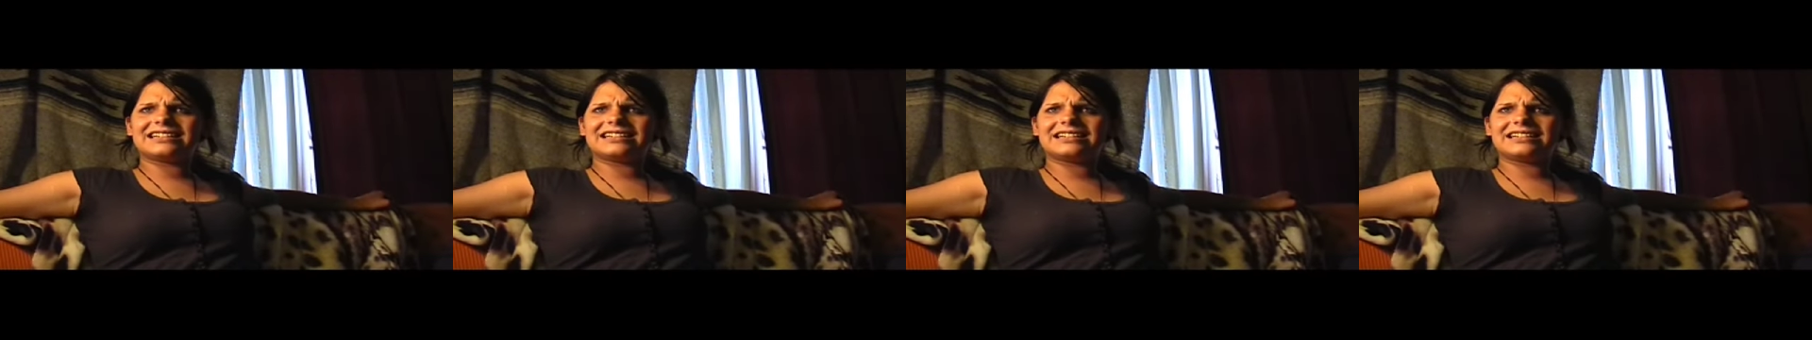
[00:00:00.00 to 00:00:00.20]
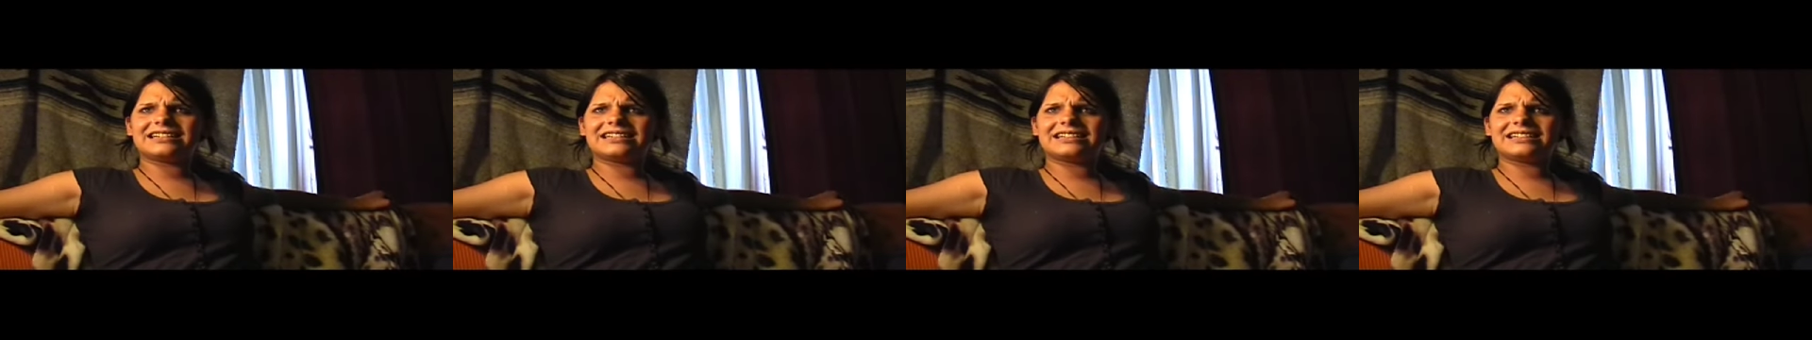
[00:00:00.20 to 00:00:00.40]

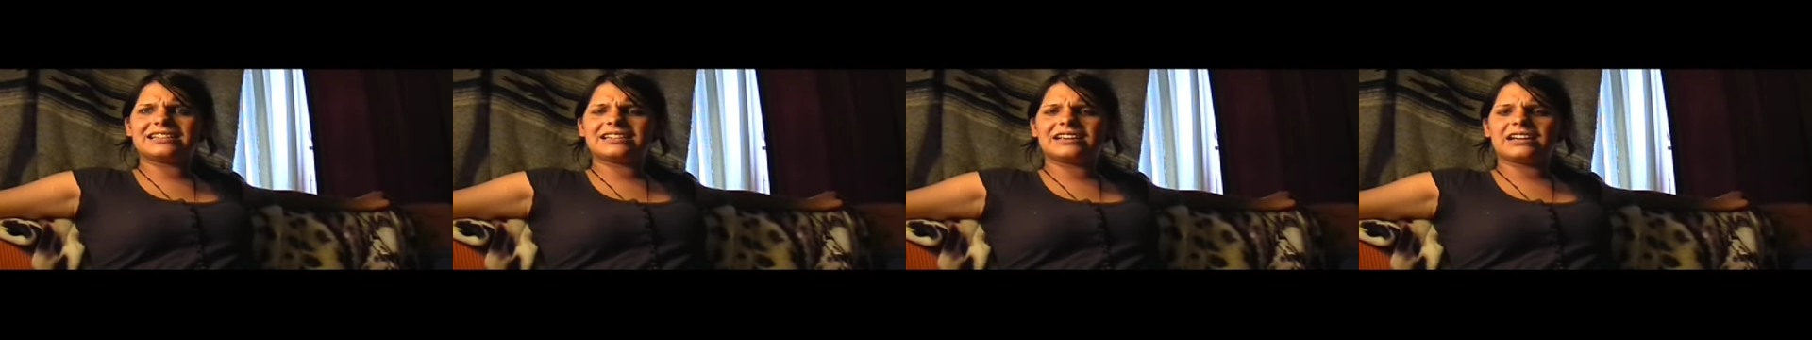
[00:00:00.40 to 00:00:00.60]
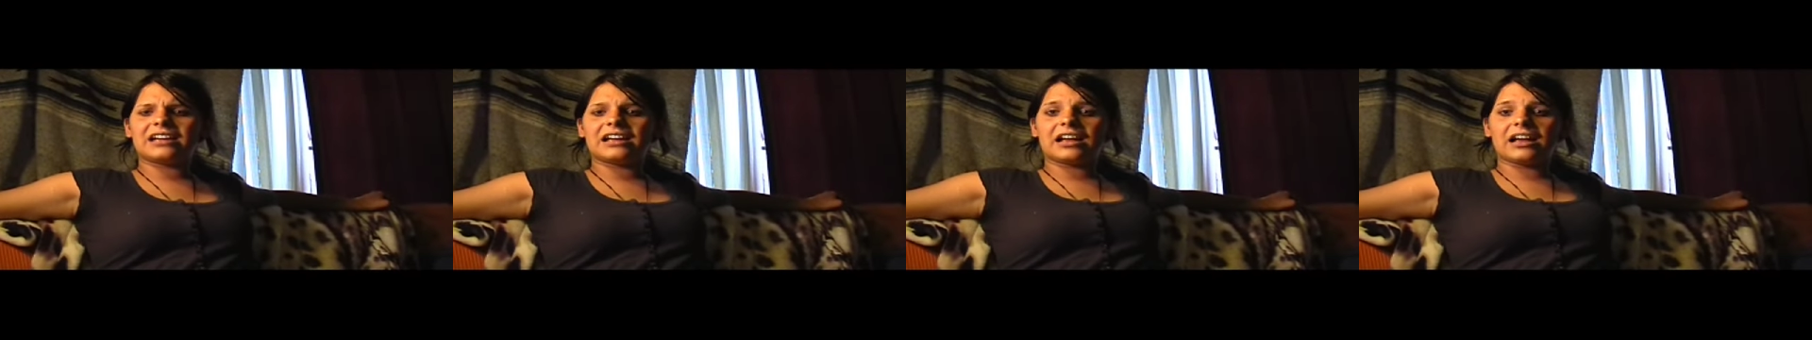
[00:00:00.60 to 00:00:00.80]
Doing
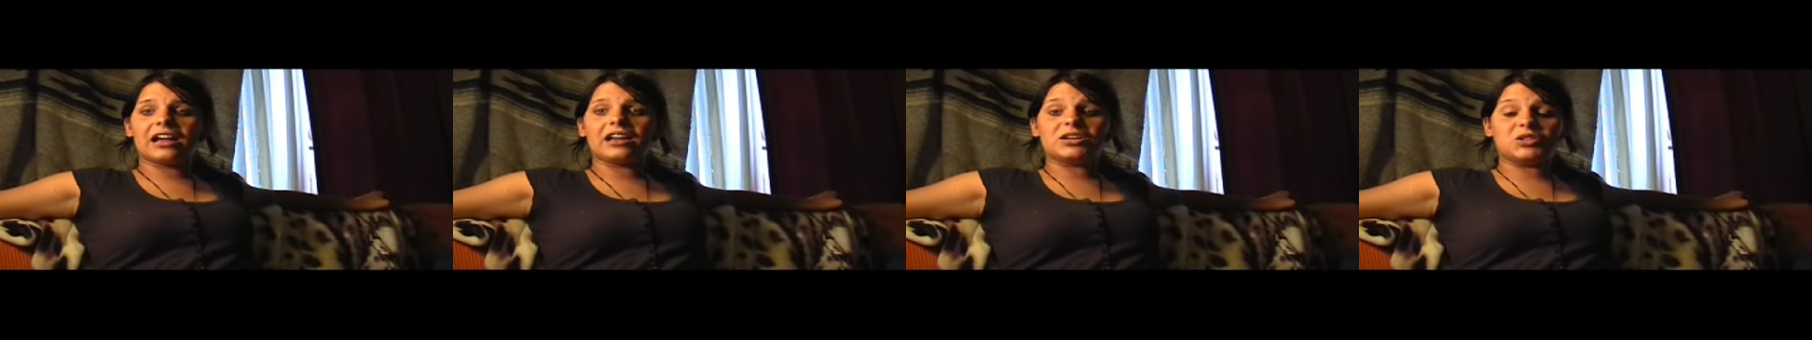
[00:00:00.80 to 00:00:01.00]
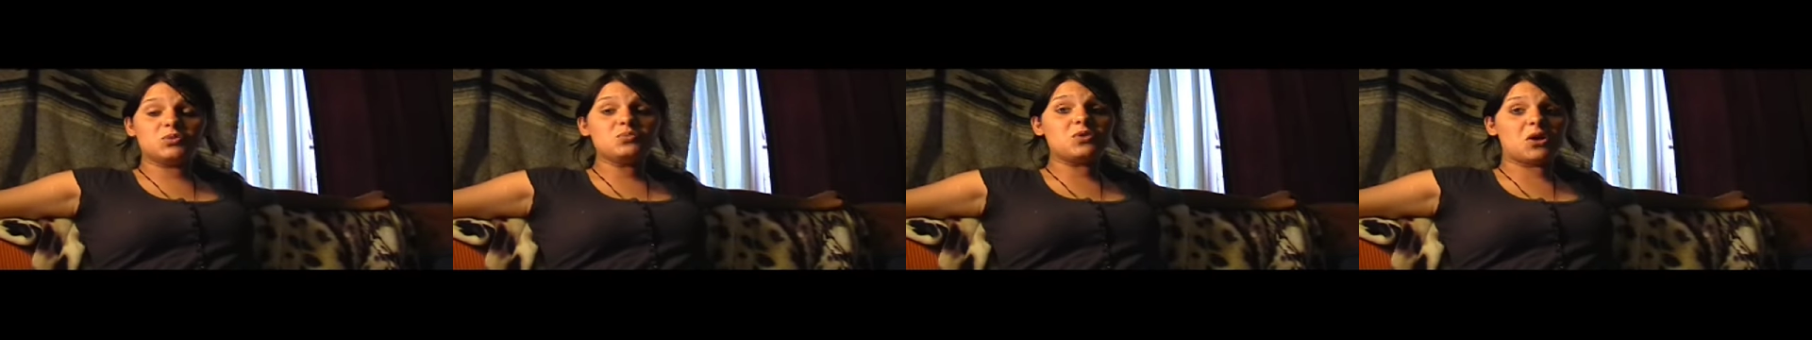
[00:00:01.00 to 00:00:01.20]

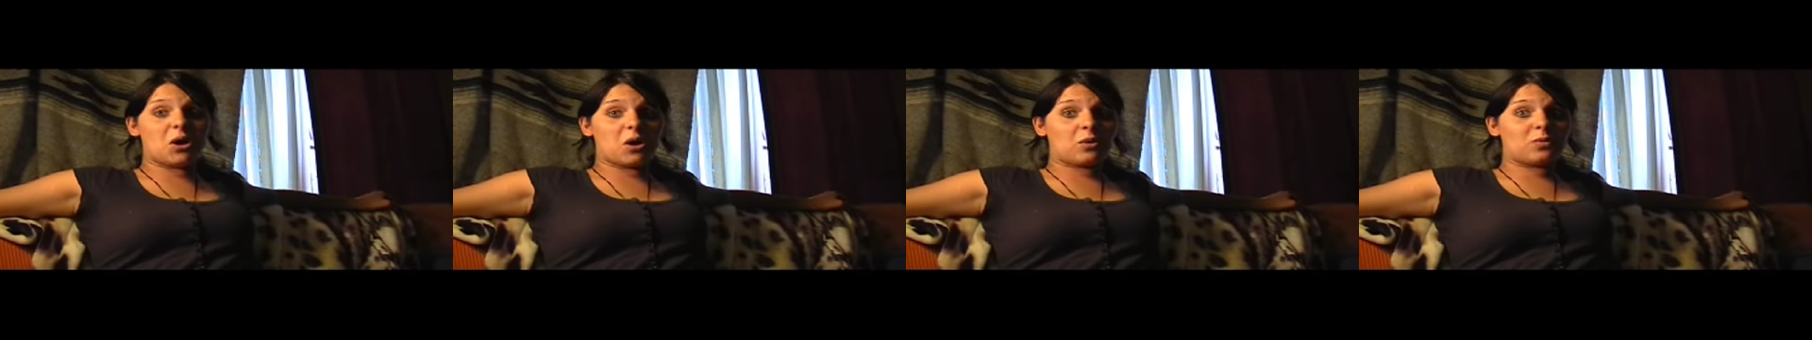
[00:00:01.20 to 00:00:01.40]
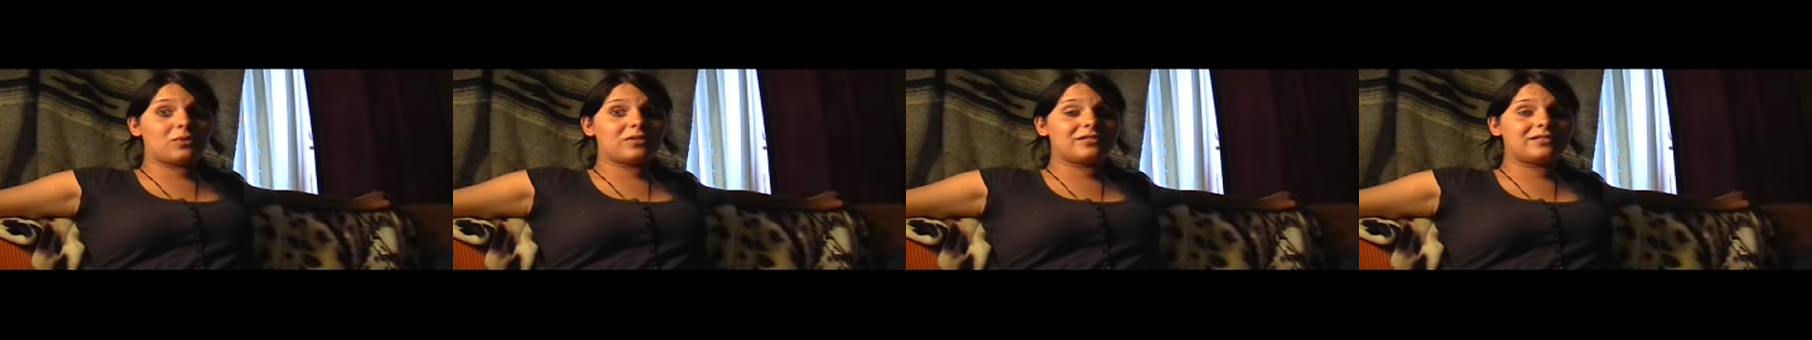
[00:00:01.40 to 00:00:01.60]
what? You
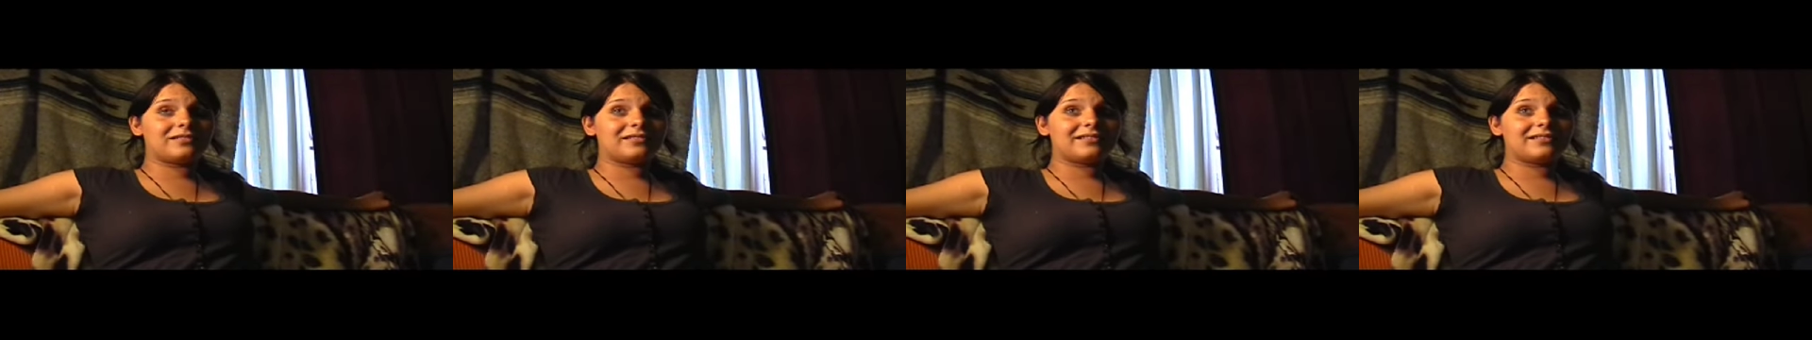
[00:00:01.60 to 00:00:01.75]
know.